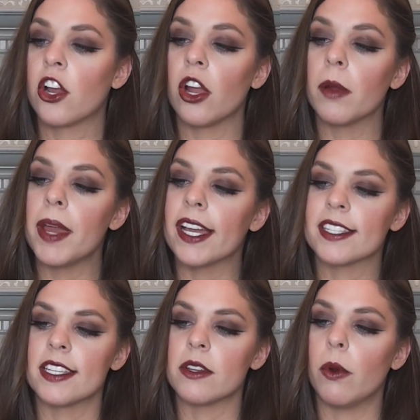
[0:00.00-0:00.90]
curb
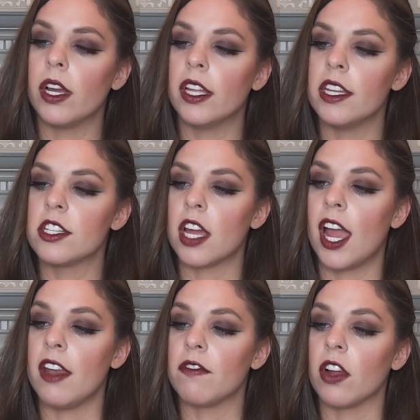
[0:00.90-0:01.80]
excess oil and
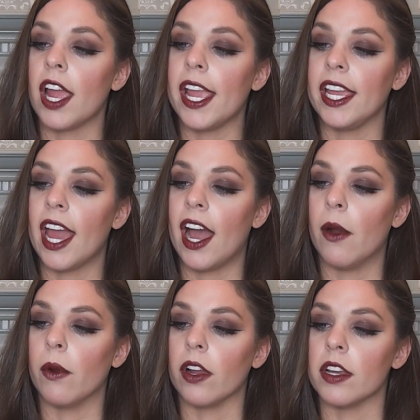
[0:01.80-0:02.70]
shine for 8
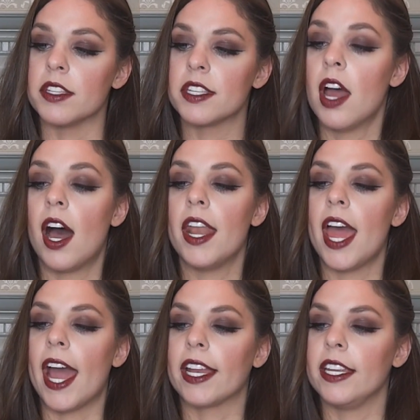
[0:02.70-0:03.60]
hours.
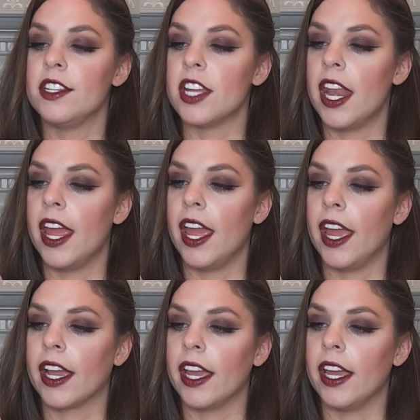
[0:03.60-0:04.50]

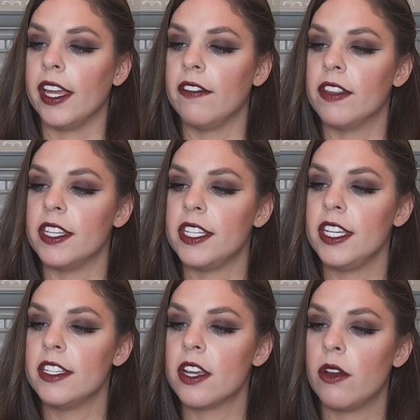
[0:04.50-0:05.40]
Non-acnegenic. Even the
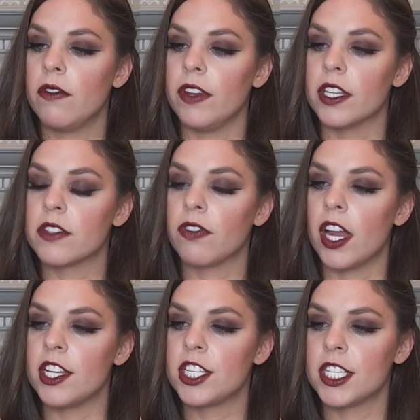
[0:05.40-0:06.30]
T-zone feels
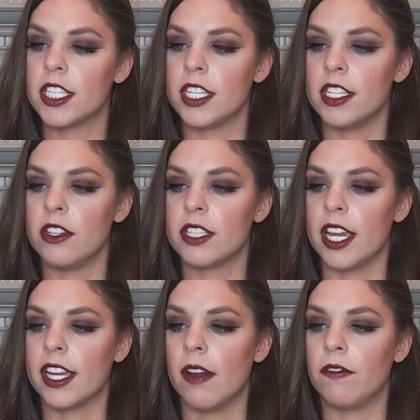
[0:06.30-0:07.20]
fresh and you
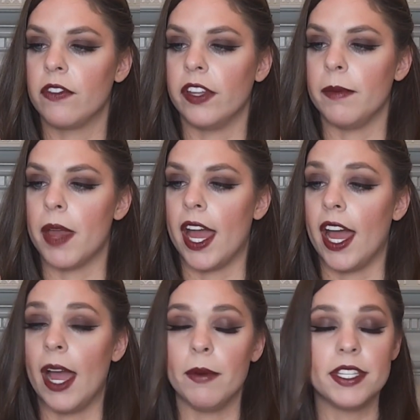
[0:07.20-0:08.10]
stay comfortably
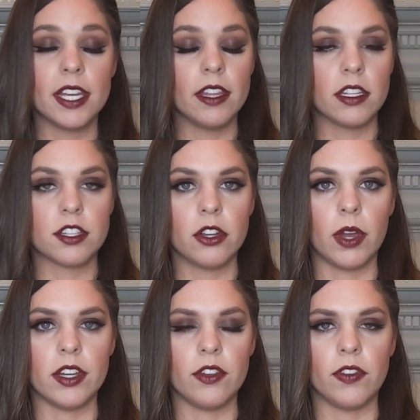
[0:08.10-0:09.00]
matte. I would say that's true.
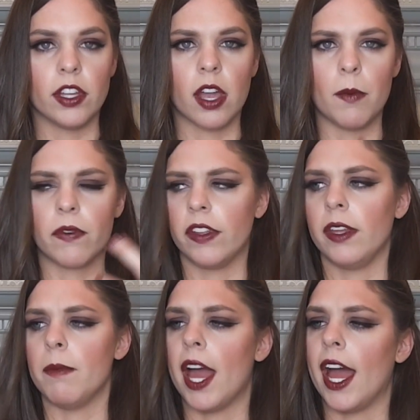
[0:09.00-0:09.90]
I do feel
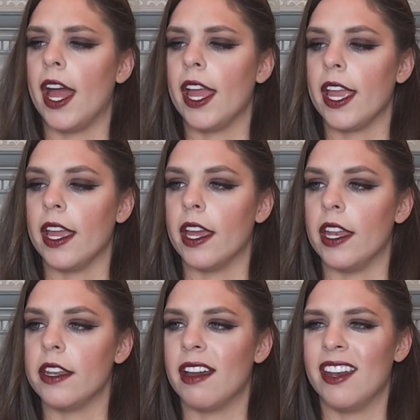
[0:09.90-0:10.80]
comfortably matte,
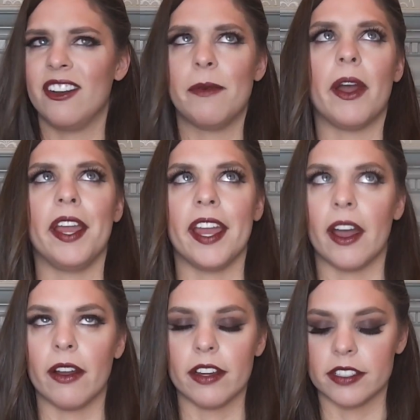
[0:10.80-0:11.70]
and I don't know about 8
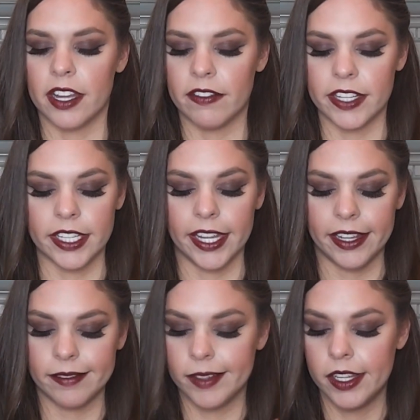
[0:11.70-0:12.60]
hours. I haven't like